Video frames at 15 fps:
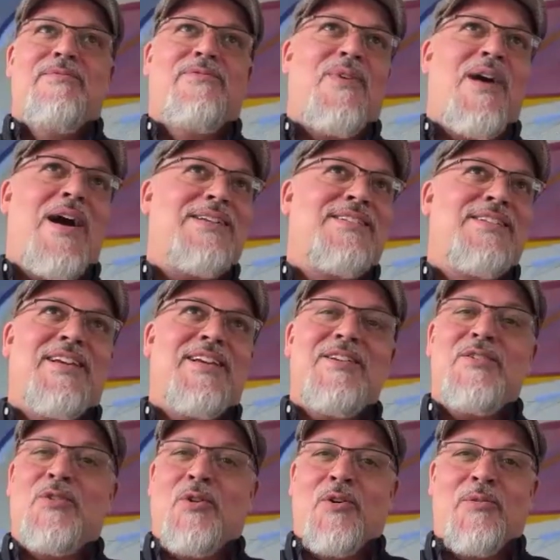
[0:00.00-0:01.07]
fried
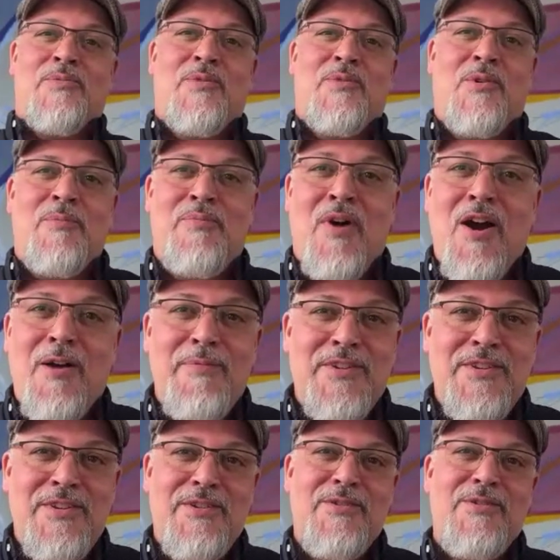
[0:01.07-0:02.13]
chicken or
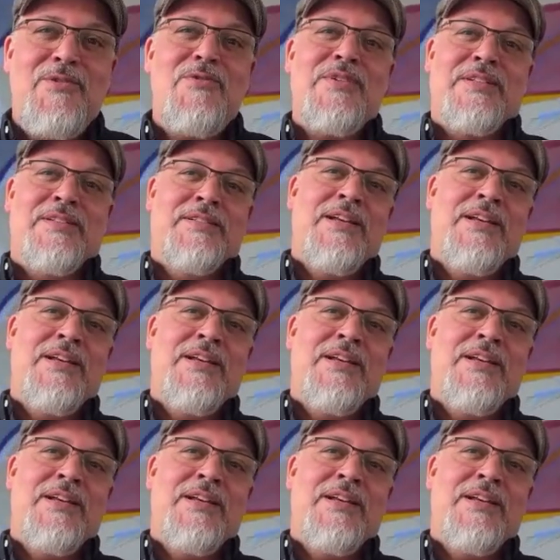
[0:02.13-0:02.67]
barbecue,